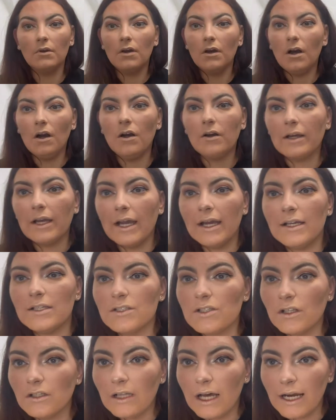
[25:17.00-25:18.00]
Okay, so
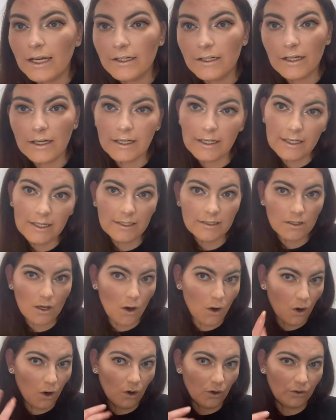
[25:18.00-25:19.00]
liner is
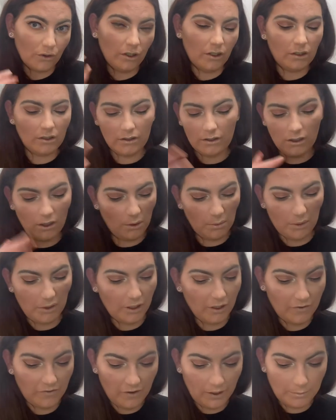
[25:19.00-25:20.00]
on. They're not
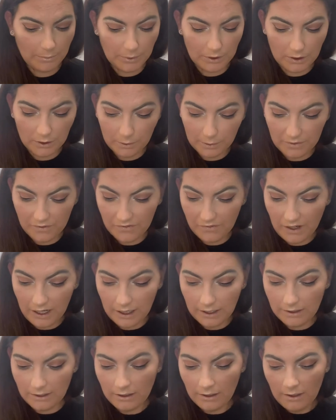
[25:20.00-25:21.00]
perfect, but they'll be
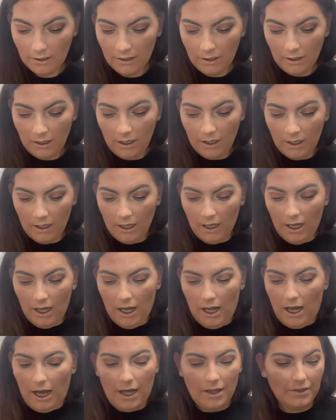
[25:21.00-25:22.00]
fine.
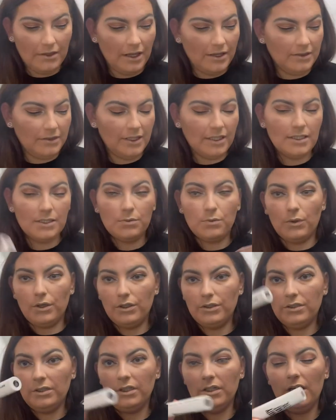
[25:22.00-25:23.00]
And then this one,
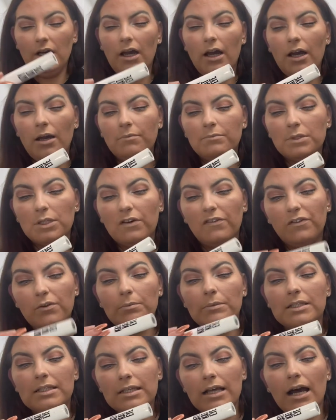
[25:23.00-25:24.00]
so for
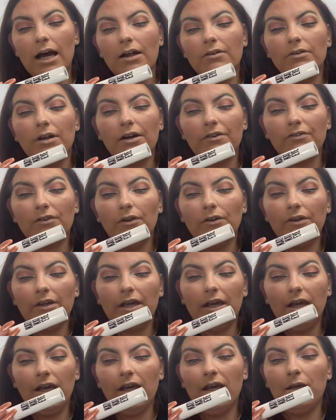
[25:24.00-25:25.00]
mascara, I've got the
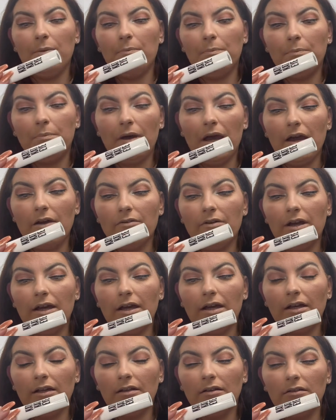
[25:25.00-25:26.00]
Katy Perry
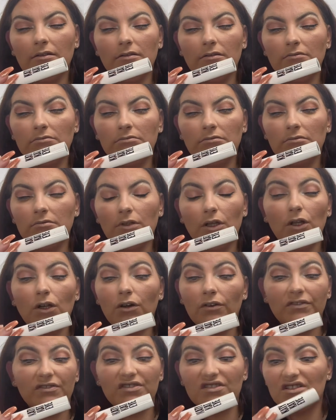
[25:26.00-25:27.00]

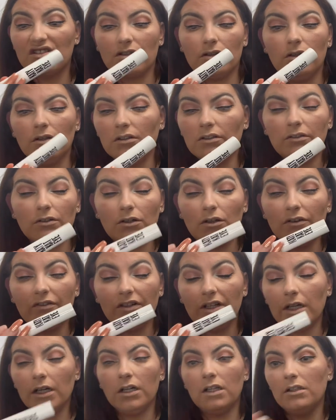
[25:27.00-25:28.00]
Loves Colour Cover
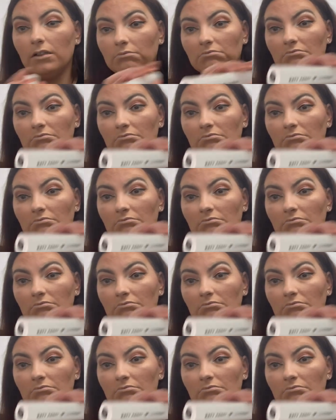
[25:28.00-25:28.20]
Girl.